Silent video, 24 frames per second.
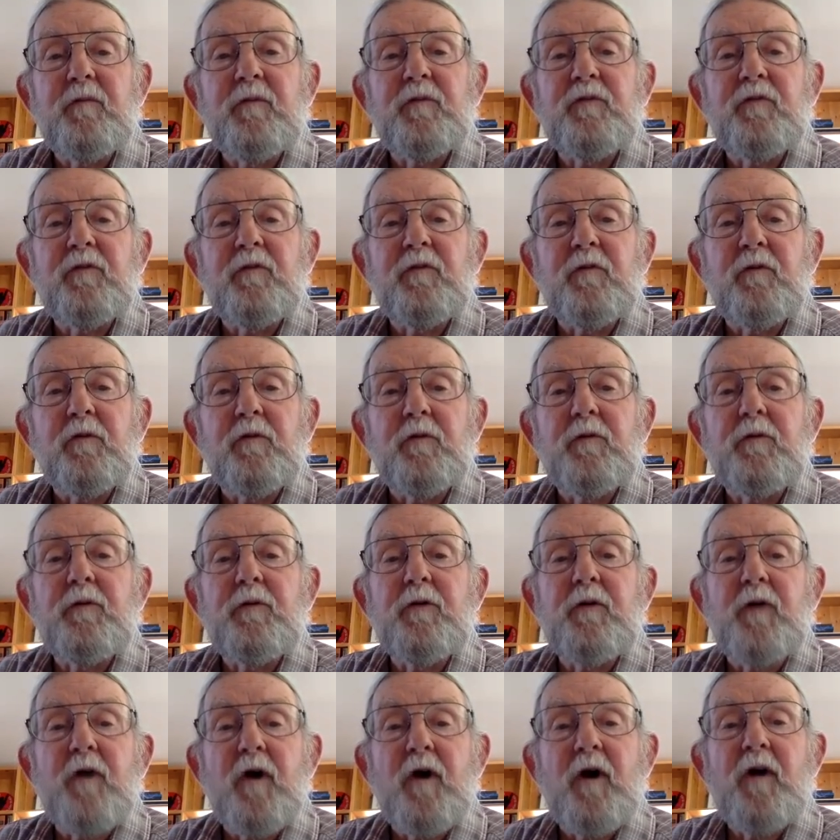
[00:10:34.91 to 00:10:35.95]
which included
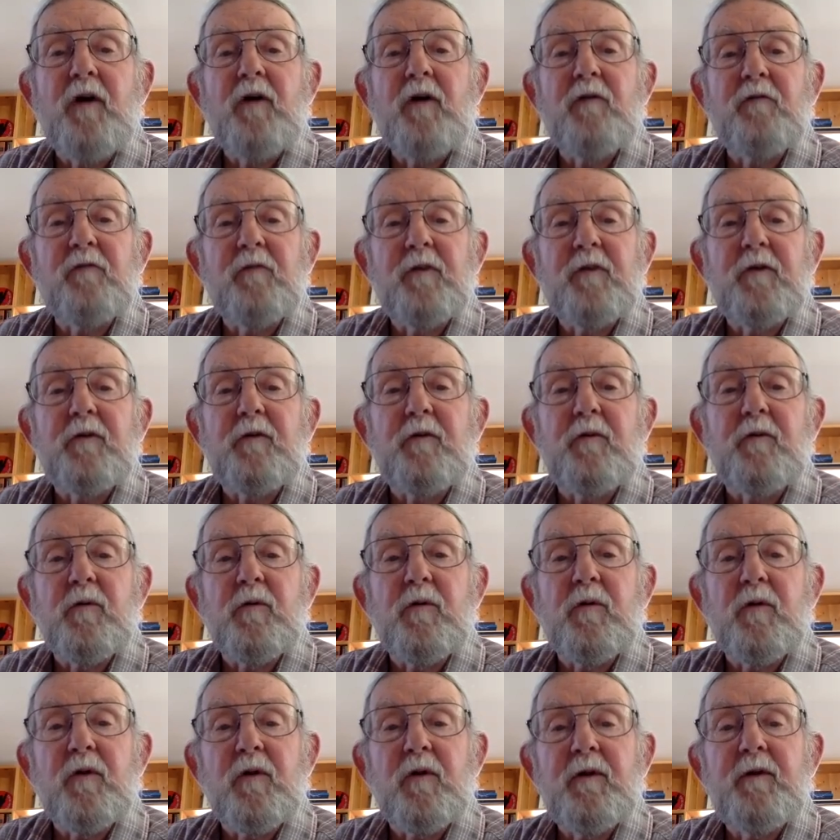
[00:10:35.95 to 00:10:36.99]
all of Lake
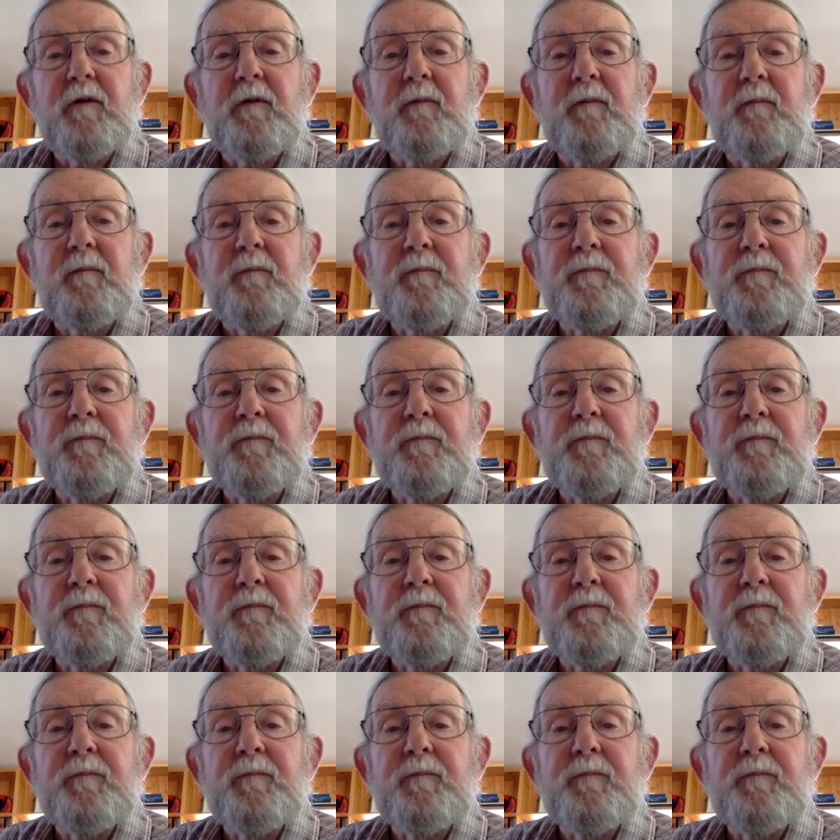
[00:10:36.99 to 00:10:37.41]
Coeur d'Alene.